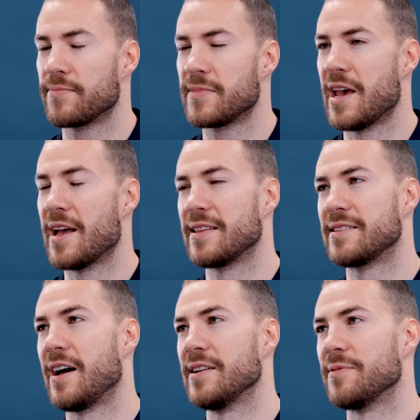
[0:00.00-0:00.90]
yeah, it's
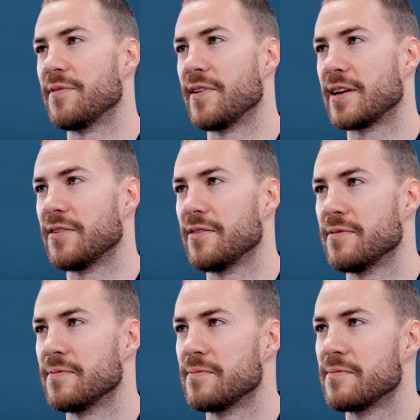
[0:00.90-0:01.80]
hard to reflect
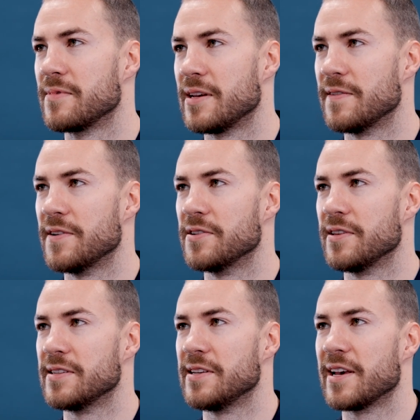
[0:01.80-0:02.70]
on individually
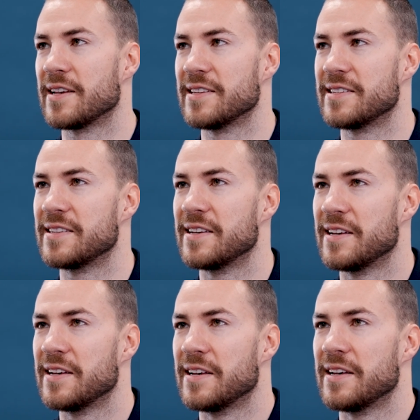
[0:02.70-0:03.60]
this year because
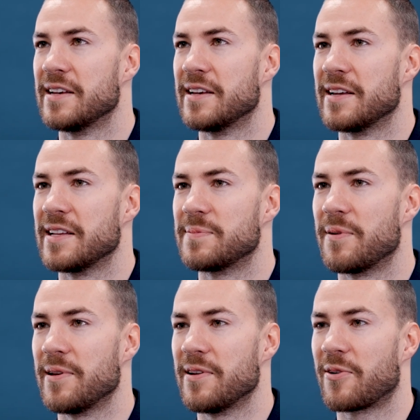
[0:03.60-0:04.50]
it's
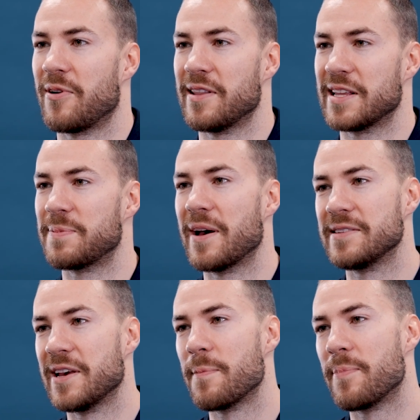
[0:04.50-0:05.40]
probably not quite in that
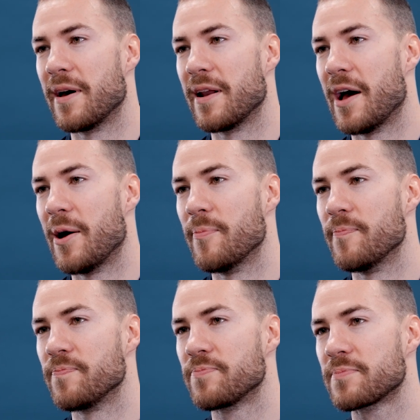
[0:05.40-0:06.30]
space yet. But
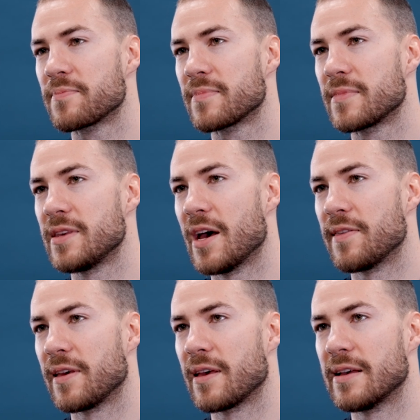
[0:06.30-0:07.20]
yeah, I
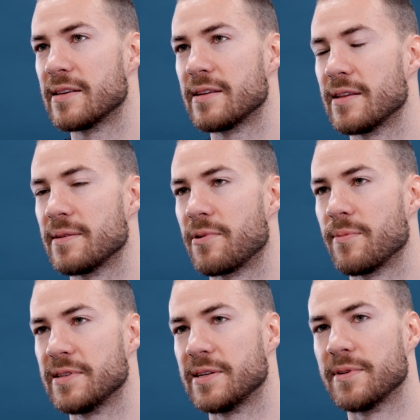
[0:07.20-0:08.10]
think
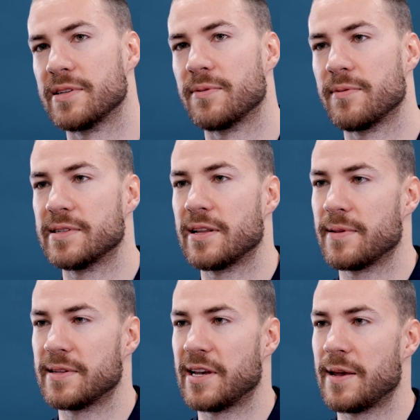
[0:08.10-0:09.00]
probably similar to what we said
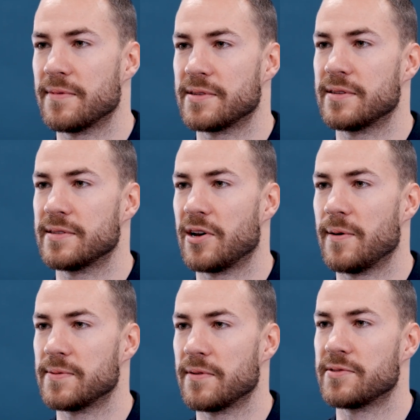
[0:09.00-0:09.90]
at the team, there's
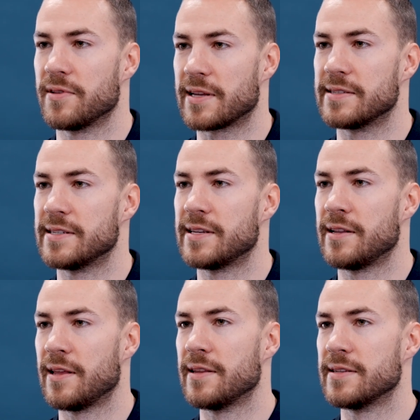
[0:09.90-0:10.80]
times where it was really consistent,
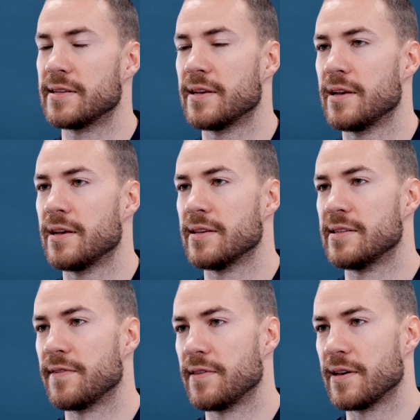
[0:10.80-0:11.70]
and then there's
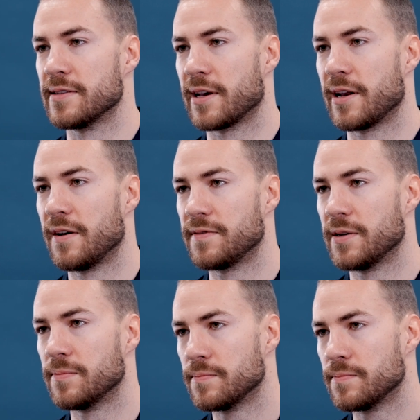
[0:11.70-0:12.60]
definitely things to get after.